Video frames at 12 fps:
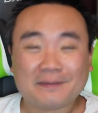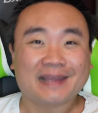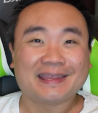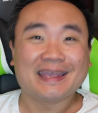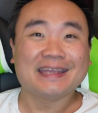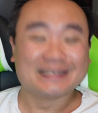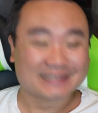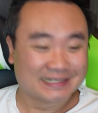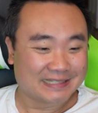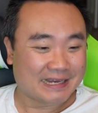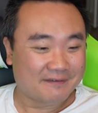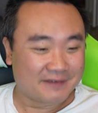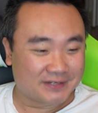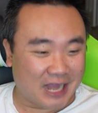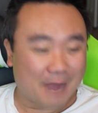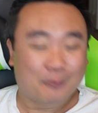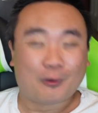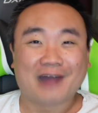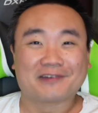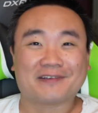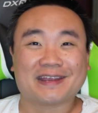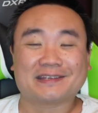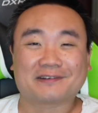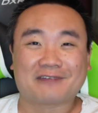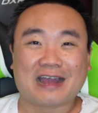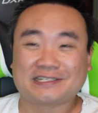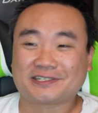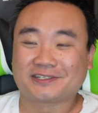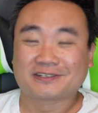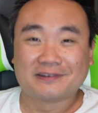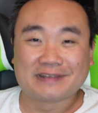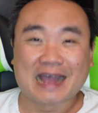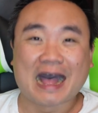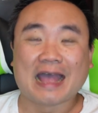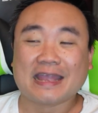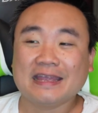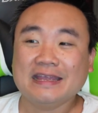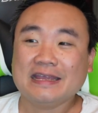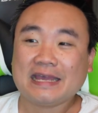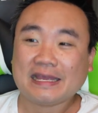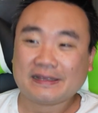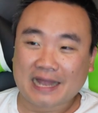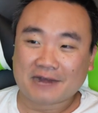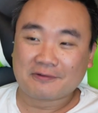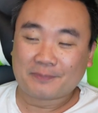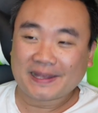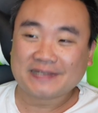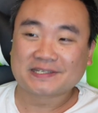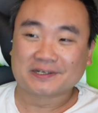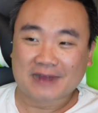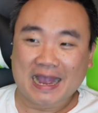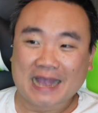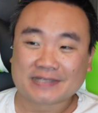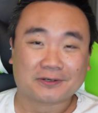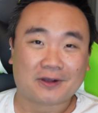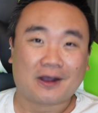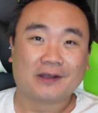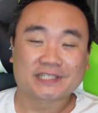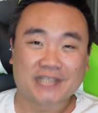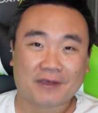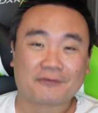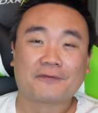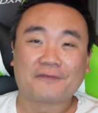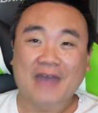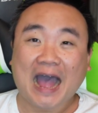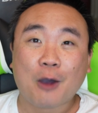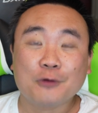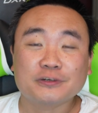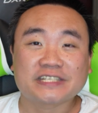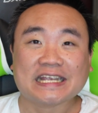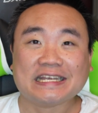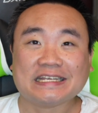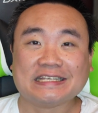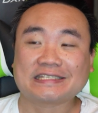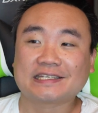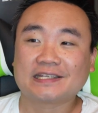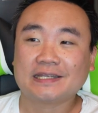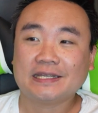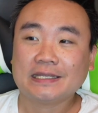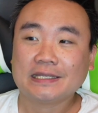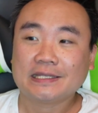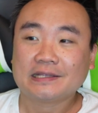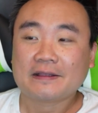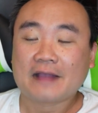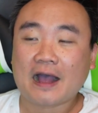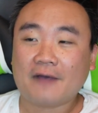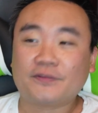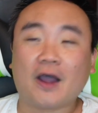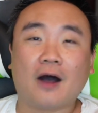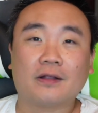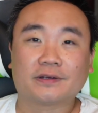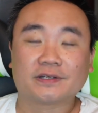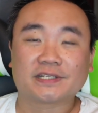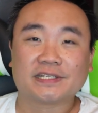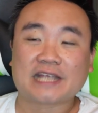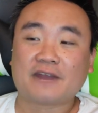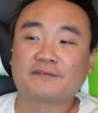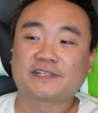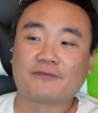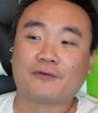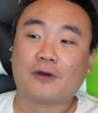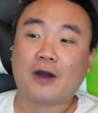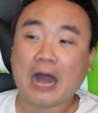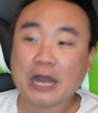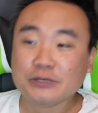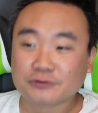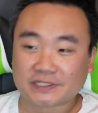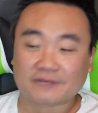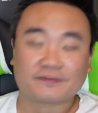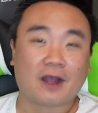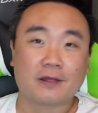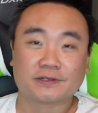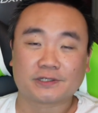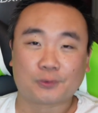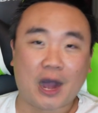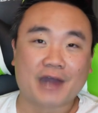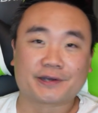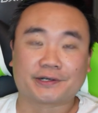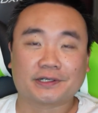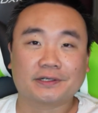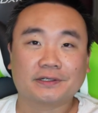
thing is, because like if you stop watering, the grass is just going to die. And you got to replace the grass. It'll cost several thousands of dollars instead of several hundreds of dollars of water.